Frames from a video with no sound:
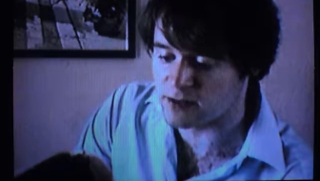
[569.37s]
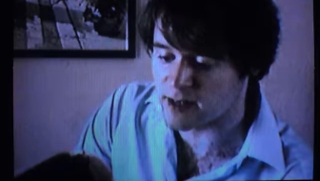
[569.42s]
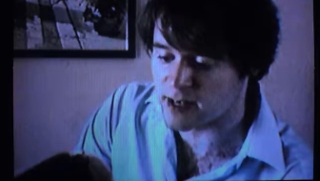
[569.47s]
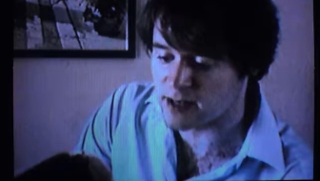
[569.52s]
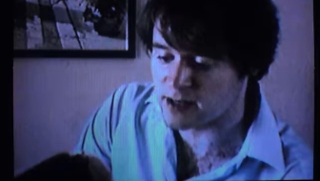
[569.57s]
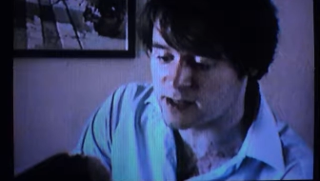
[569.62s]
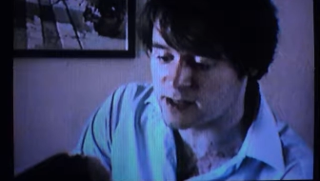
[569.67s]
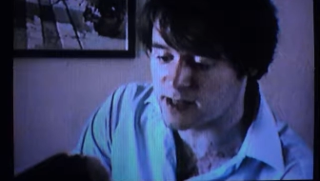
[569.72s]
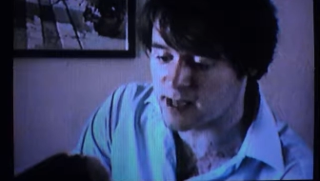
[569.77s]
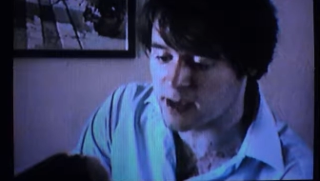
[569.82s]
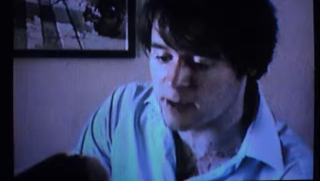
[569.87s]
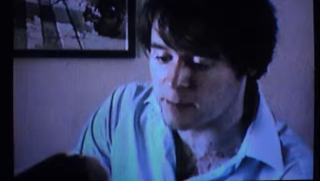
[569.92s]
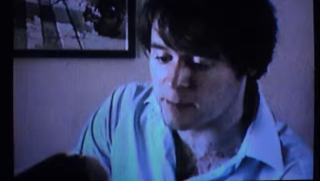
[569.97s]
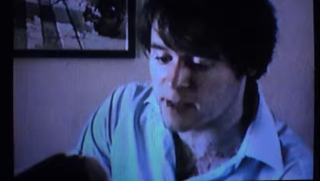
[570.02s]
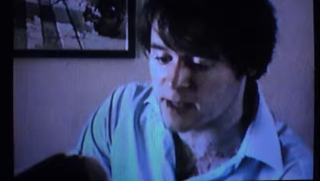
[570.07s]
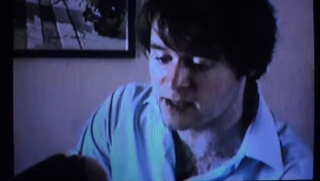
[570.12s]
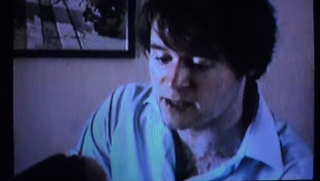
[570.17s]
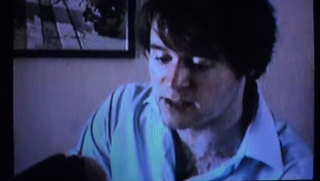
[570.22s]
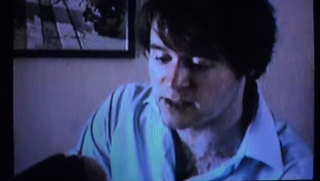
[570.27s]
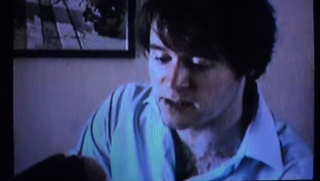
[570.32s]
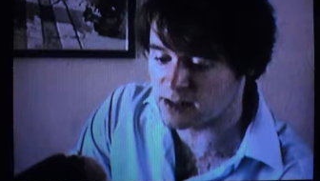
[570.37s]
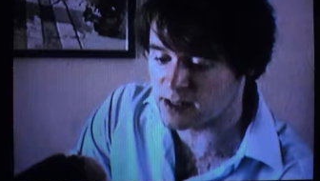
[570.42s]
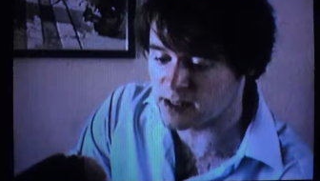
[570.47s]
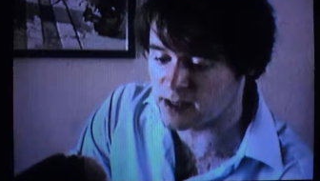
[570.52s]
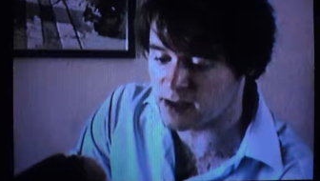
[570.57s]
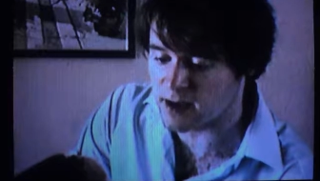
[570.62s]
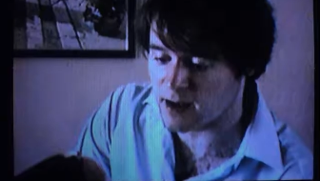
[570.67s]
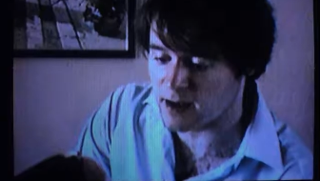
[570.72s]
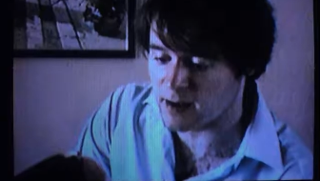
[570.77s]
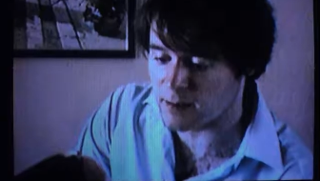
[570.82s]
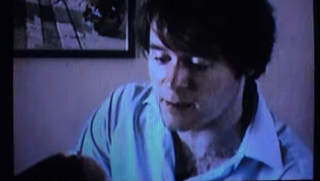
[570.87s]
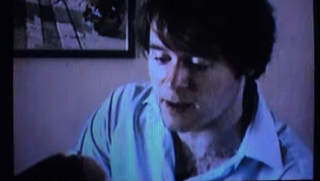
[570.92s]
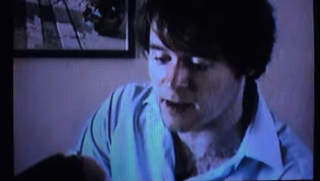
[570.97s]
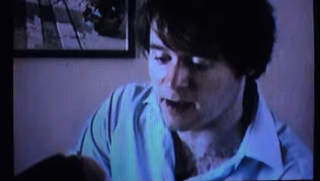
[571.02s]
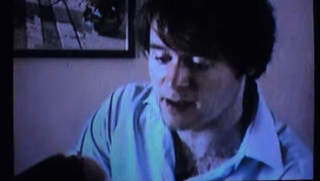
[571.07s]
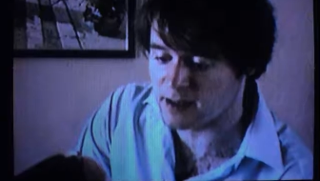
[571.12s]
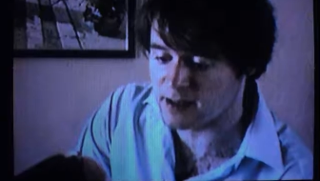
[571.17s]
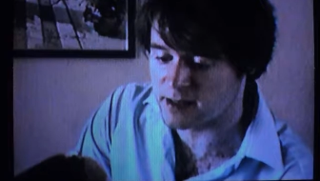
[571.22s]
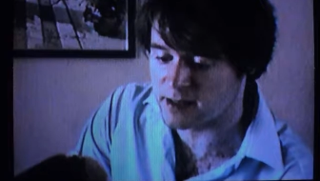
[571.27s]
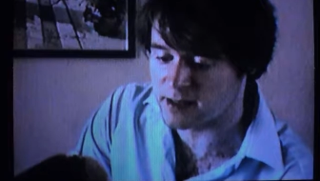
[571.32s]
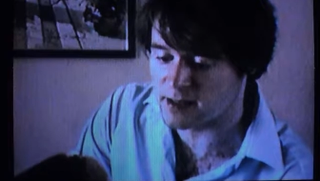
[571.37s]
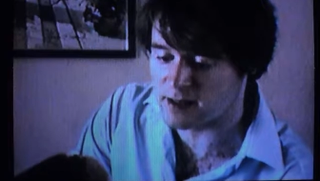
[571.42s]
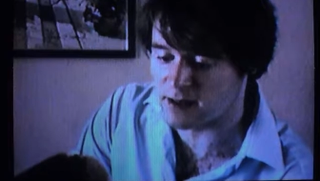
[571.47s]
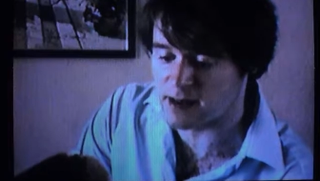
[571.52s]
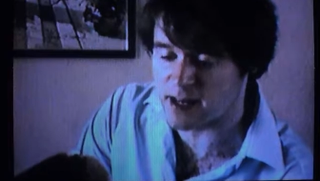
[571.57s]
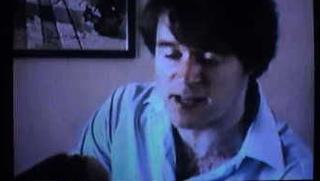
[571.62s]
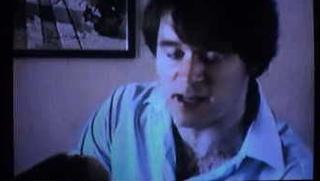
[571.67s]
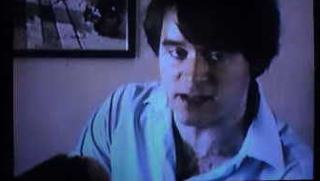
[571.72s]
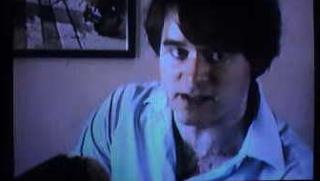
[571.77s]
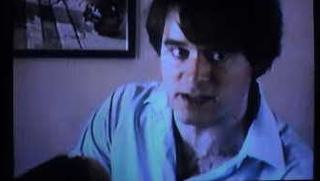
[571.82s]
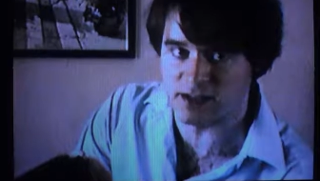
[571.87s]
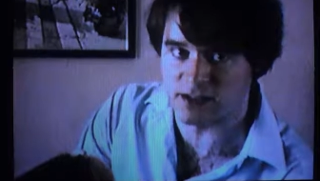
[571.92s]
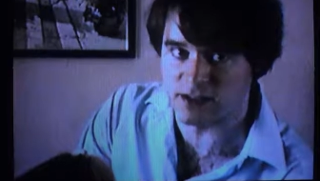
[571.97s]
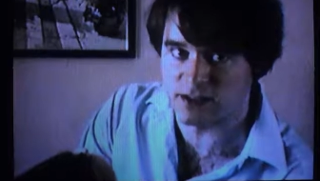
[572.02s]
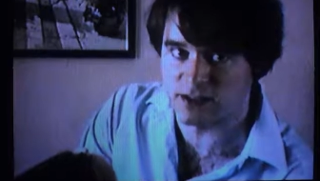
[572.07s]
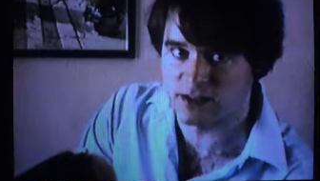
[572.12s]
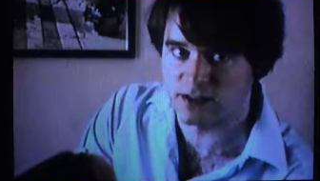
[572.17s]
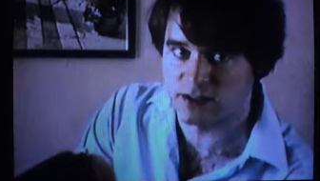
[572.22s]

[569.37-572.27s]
that thou mayest look on their nakedness.